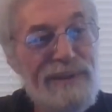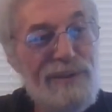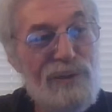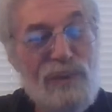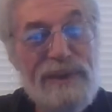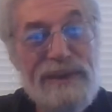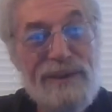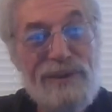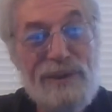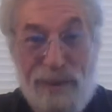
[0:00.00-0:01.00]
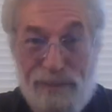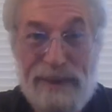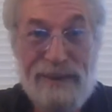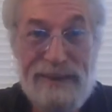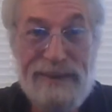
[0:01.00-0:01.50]
20 years ago,
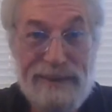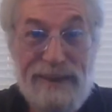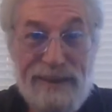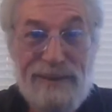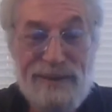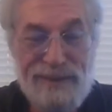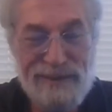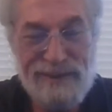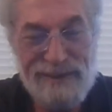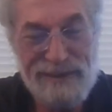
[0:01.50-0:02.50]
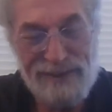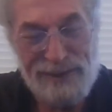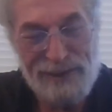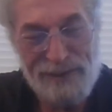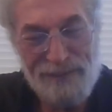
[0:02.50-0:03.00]
apparently it does.
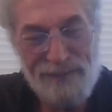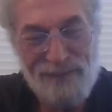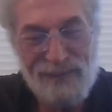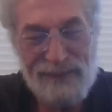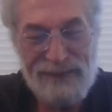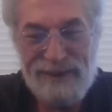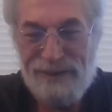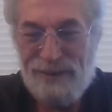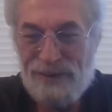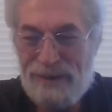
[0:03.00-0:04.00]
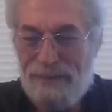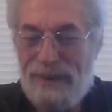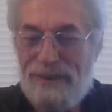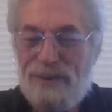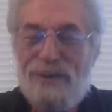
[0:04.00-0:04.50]
So, just
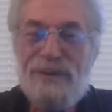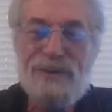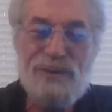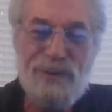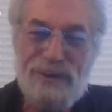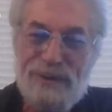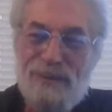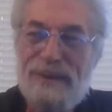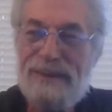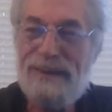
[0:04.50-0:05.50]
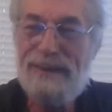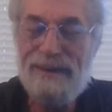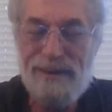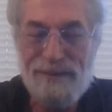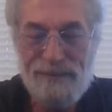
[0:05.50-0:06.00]
depends on the source and what they
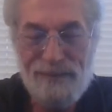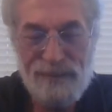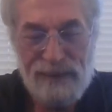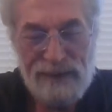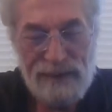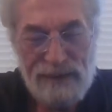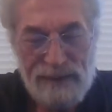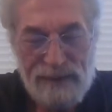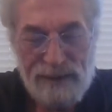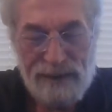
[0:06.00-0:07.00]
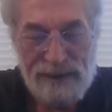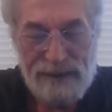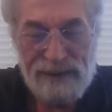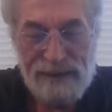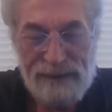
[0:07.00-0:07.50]
know. All right.
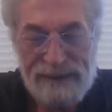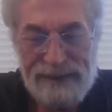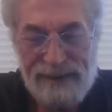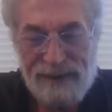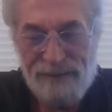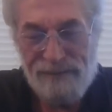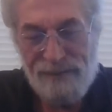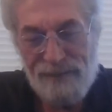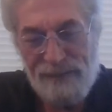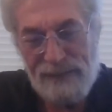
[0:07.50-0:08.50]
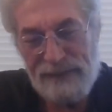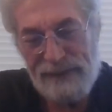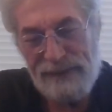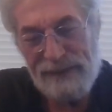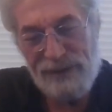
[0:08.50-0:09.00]
Now,
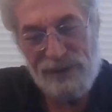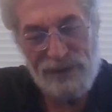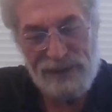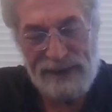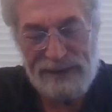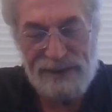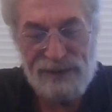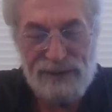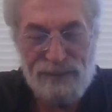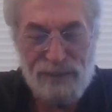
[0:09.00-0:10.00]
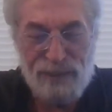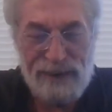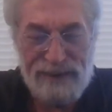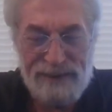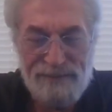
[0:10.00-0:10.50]
you shouldn't take this if you're
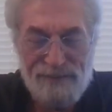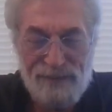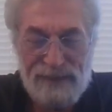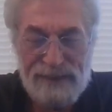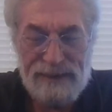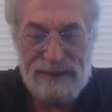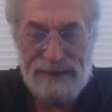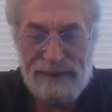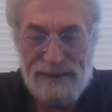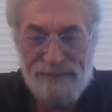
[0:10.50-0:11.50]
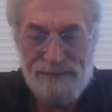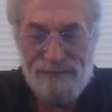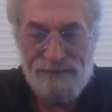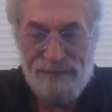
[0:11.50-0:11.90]
pregnant. Um,